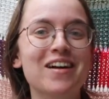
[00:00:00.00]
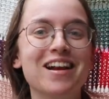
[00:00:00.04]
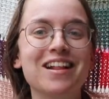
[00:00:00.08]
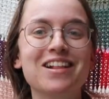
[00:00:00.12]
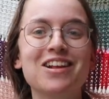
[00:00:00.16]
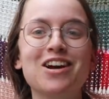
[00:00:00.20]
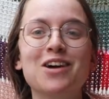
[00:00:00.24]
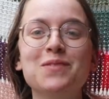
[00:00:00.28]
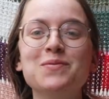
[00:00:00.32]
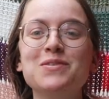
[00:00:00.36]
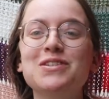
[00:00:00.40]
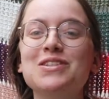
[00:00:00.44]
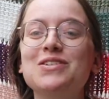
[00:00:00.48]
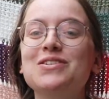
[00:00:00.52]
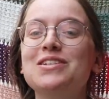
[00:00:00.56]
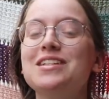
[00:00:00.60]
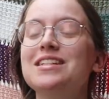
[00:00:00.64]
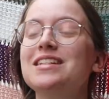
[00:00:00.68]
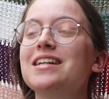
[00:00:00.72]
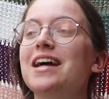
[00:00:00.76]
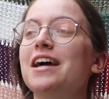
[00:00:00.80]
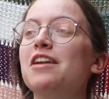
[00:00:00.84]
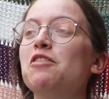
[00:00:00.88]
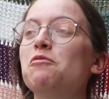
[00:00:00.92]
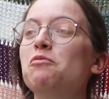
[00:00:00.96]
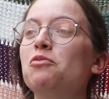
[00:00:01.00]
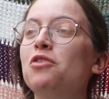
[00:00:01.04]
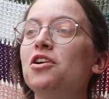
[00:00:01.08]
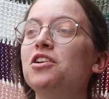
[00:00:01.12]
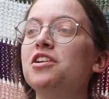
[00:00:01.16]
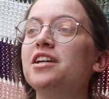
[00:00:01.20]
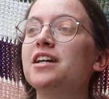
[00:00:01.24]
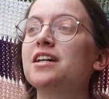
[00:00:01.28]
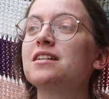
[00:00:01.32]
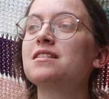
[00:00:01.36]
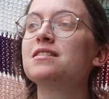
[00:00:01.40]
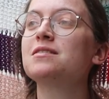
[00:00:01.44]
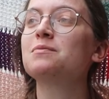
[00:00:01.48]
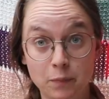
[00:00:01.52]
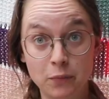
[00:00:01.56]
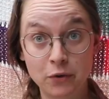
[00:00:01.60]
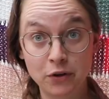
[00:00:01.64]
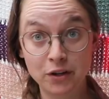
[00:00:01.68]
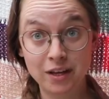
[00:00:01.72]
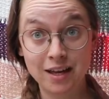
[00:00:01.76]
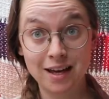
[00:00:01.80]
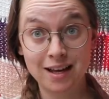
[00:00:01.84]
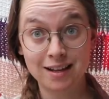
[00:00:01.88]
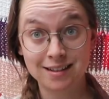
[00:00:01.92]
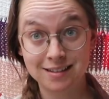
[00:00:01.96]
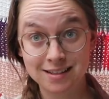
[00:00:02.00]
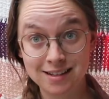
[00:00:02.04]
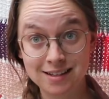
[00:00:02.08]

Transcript: when it comes to this kind of project. But yeah,